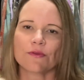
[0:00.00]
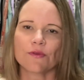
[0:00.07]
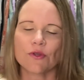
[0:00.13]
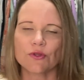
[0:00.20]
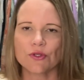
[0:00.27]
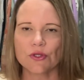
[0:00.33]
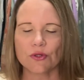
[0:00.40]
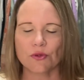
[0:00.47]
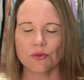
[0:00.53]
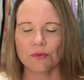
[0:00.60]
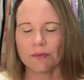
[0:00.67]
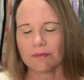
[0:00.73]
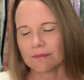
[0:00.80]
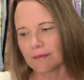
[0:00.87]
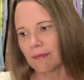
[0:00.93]
if you do
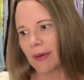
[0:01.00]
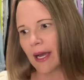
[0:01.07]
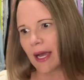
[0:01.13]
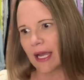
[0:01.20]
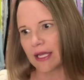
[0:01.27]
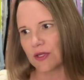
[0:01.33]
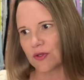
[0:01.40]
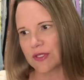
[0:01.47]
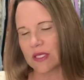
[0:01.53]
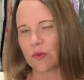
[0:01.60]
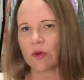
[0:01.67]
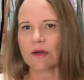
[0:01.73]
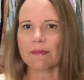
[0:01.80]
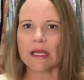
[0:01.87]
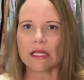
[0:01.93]
Buy using
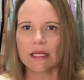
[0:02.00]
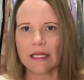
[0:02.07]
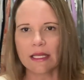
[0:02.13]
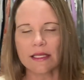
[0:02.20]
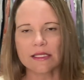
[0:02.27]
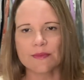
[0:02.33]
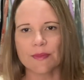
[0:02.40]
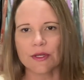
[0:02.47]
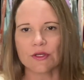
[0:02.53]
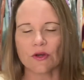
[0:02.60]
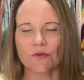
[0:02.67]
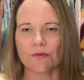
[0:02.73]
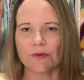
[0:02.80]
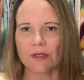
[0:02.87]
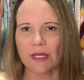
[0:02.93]
one of my links, but
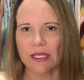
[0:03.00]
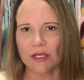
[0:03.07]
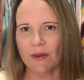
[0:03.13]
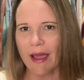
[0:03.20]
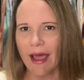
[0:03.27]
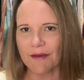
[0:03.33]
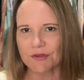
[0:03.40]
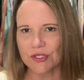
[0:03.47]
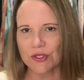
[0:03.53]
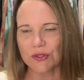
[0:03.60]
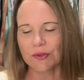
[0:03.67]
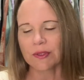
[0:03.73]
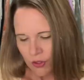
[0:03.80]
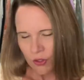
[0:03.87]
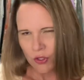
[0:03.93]
don't feel like you have to.